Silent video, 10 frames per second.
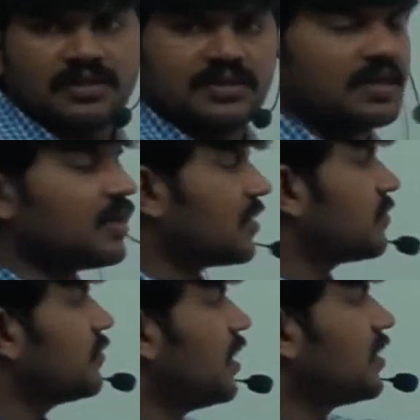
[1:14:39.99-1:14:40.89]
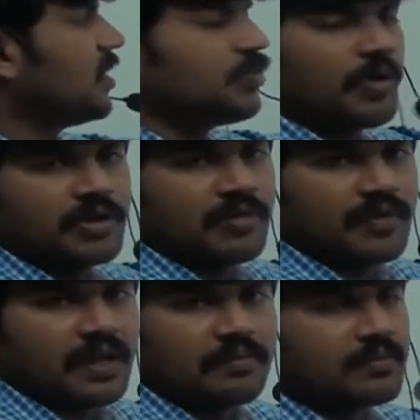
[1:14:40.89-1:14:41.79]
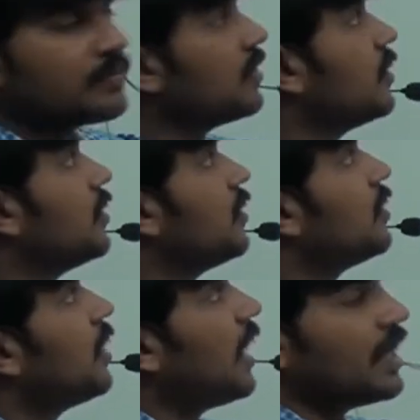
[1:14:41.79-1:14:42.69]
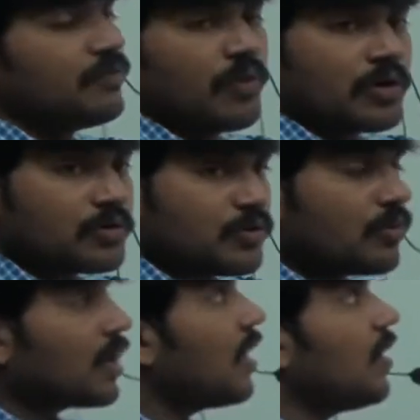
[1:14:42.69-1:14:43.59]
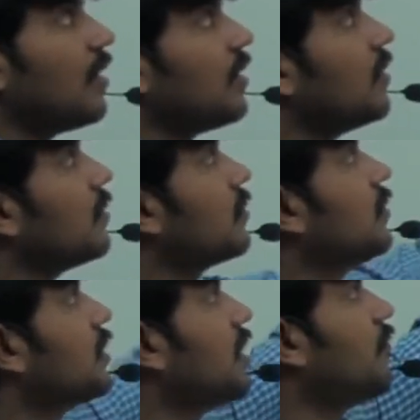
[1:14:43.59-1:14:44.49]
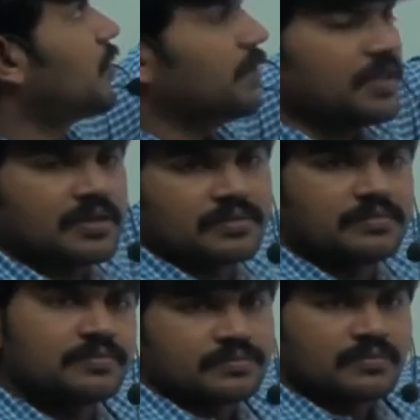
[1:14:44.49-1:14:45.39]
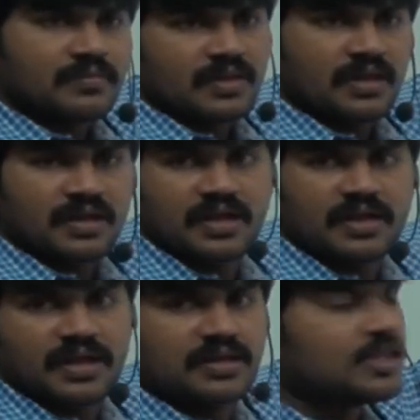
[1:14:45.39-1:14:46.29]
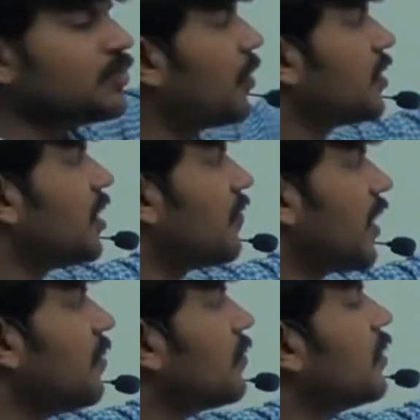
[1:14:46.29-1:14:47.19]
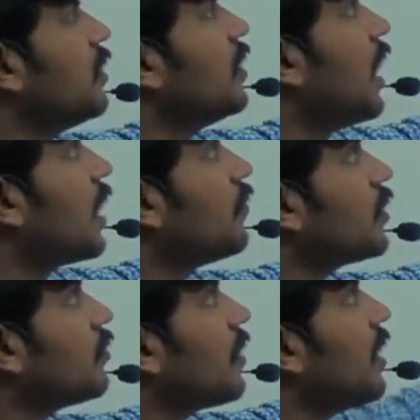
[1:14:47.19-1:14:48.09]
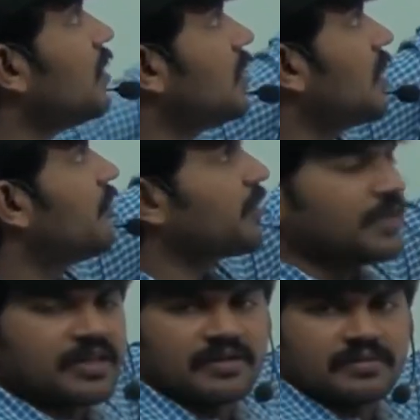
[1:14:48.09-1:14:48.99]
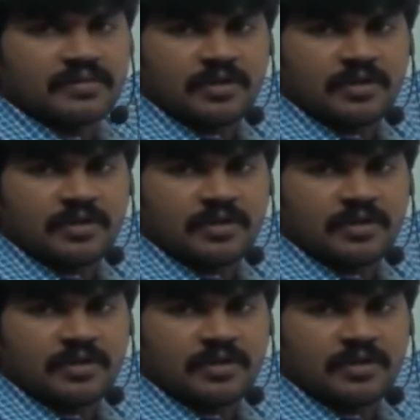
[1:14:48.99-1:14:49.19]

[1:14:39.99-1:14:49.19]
Yes, here at this point of time I want to call M1 method. Regarding at this point of time I want to call M1 method.